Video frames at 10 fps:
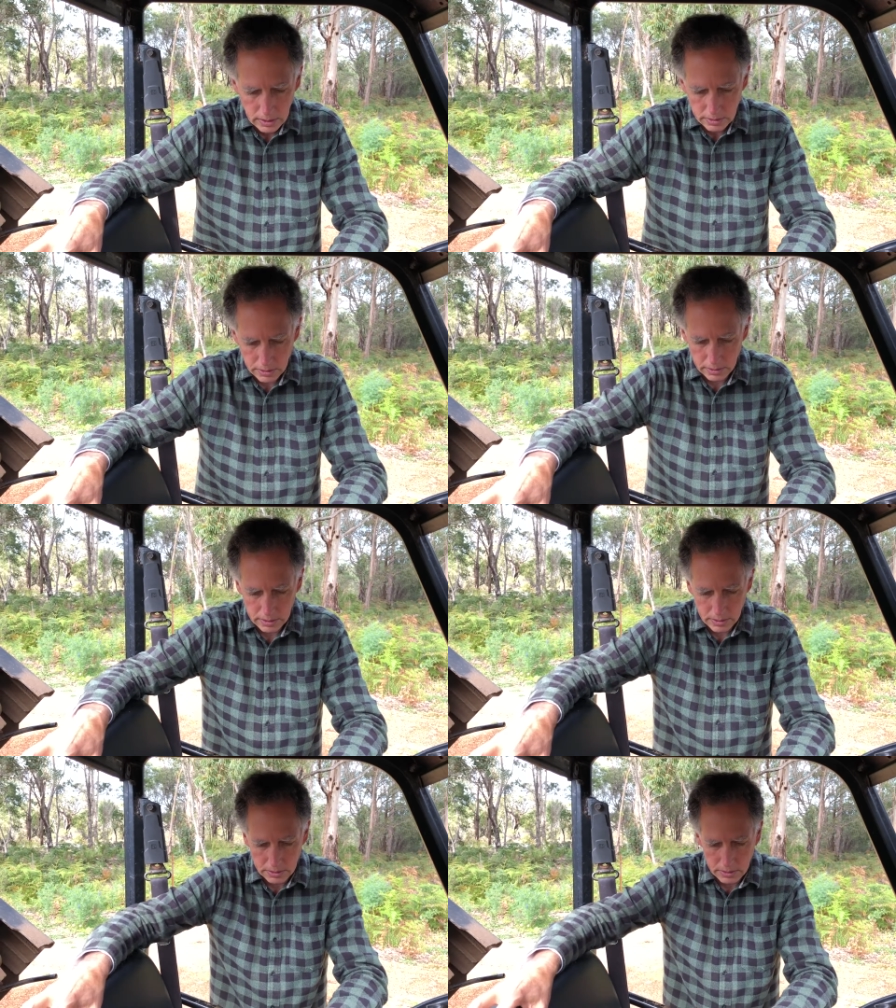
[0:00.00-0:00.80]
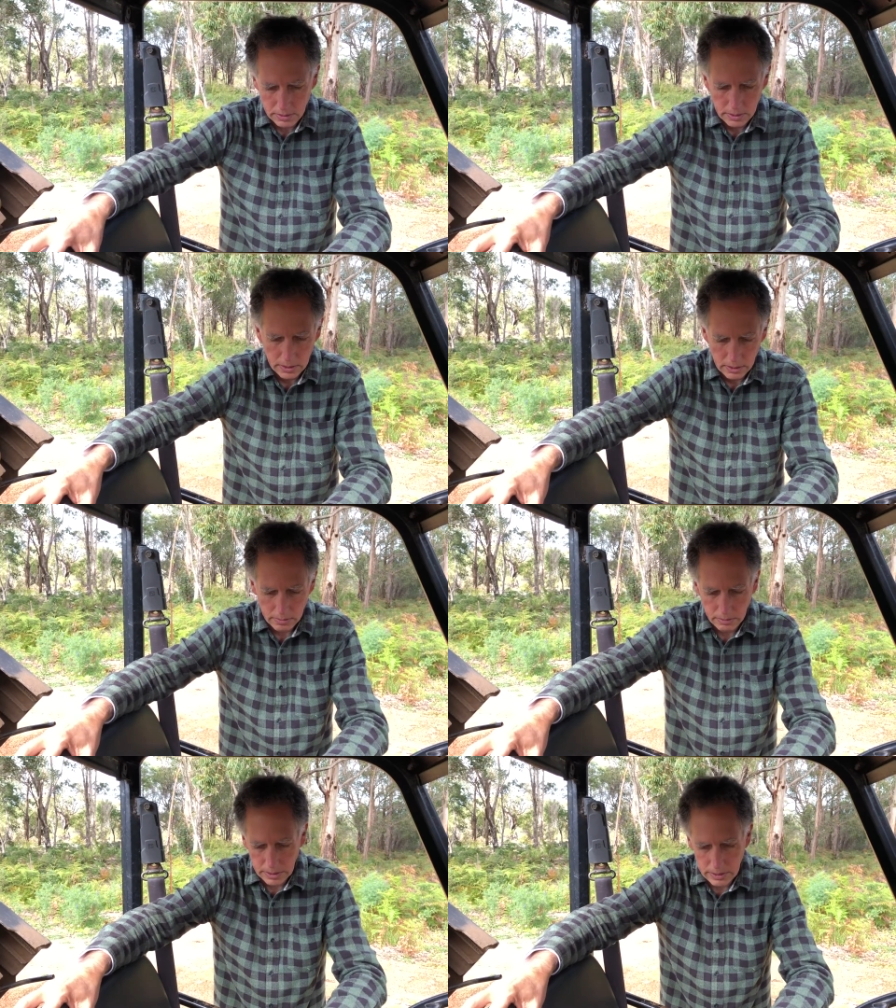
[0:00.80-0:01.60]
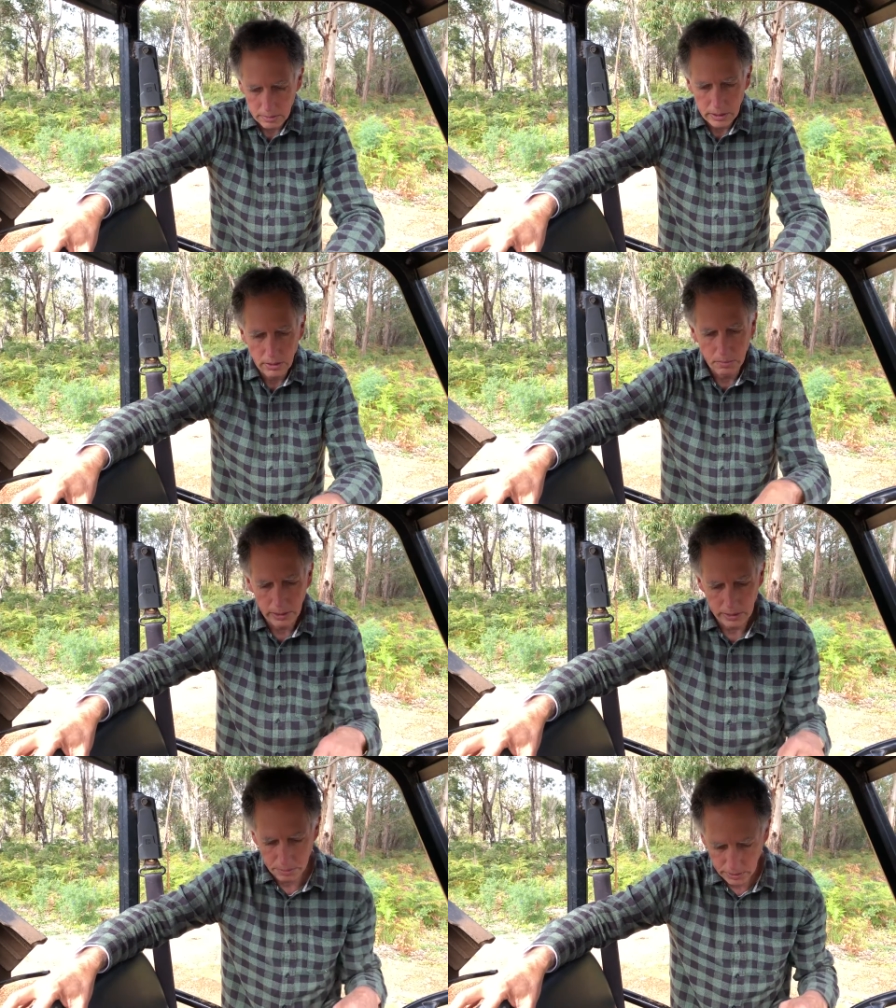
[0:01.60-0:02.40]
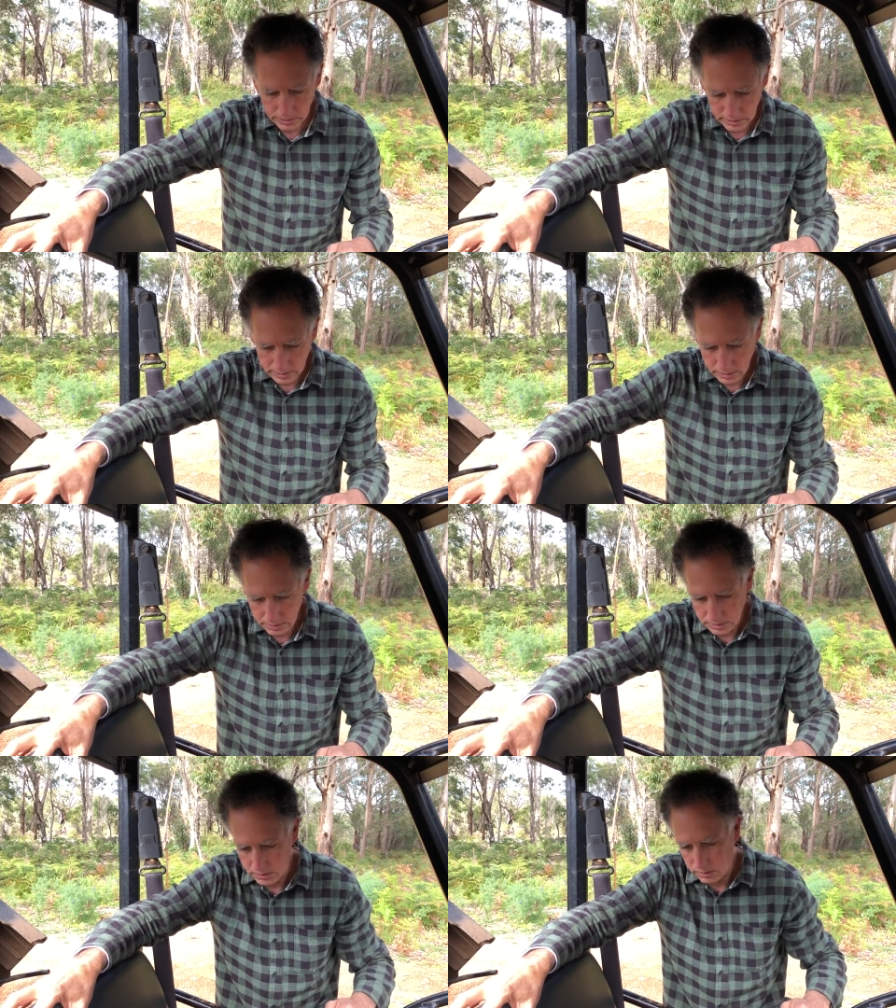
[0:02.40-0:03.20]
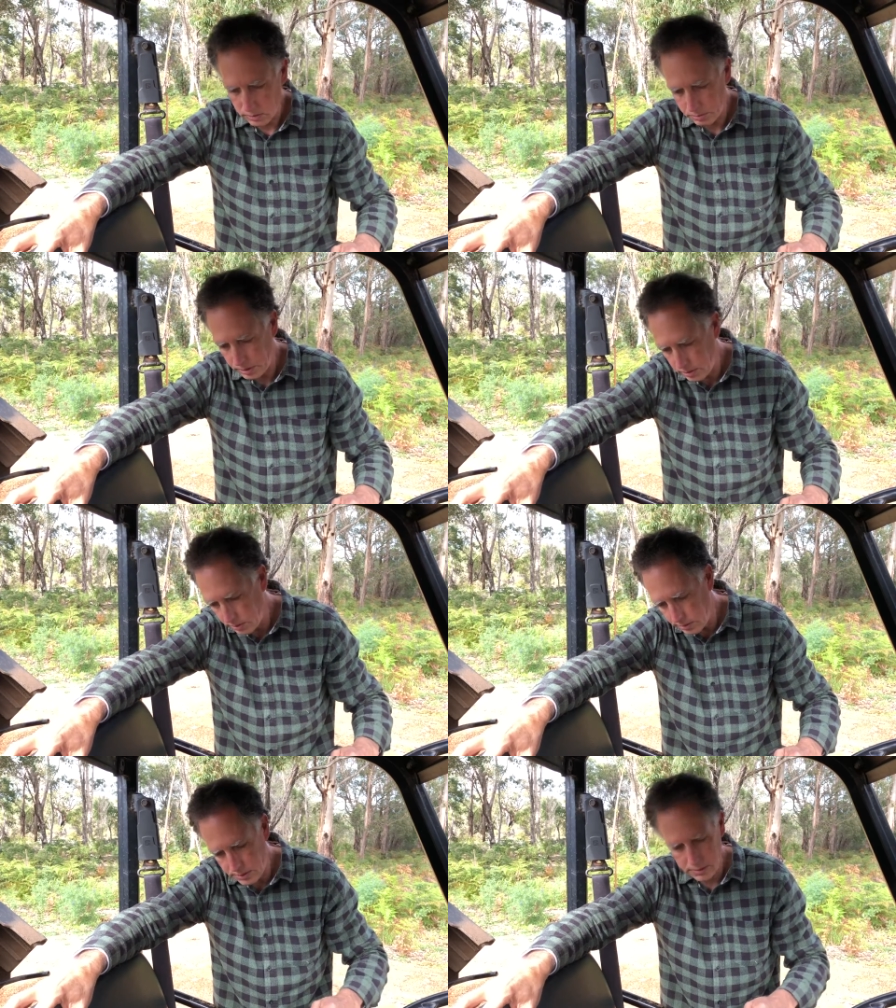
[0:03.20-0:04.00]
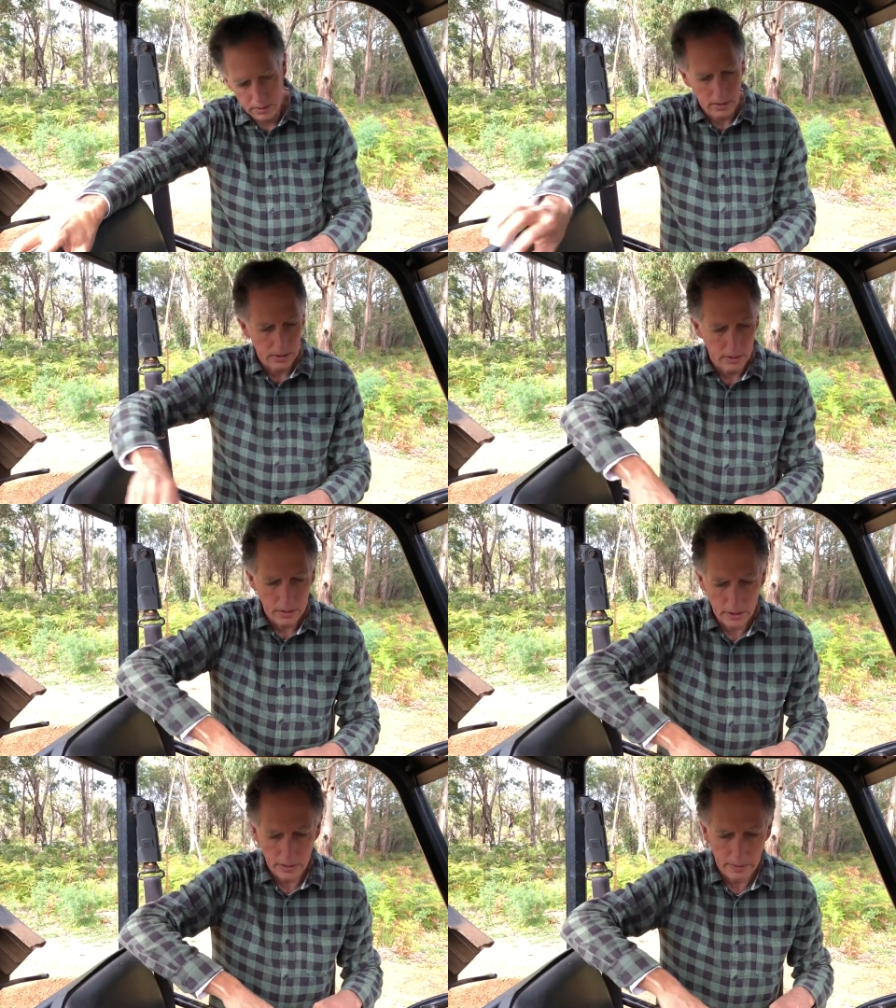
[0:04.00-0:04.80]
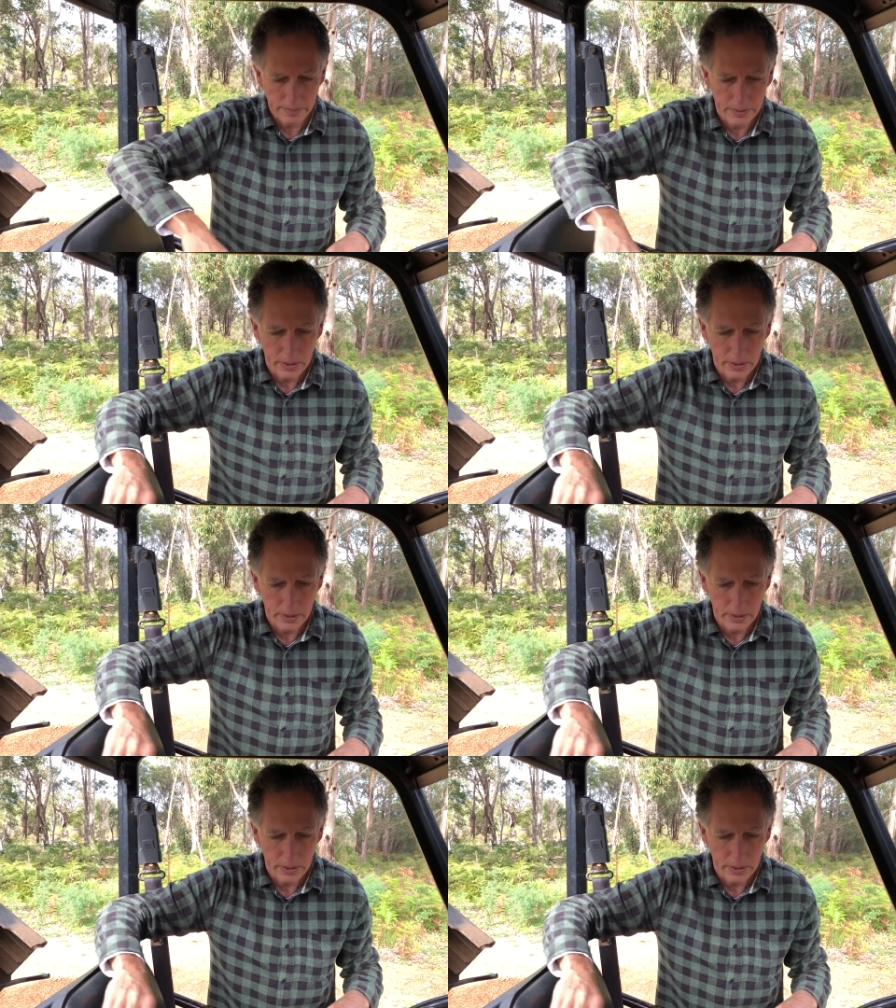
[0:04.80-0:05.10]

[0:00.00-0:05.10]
So yeah. it's, it's a reasonably complex process to install because um,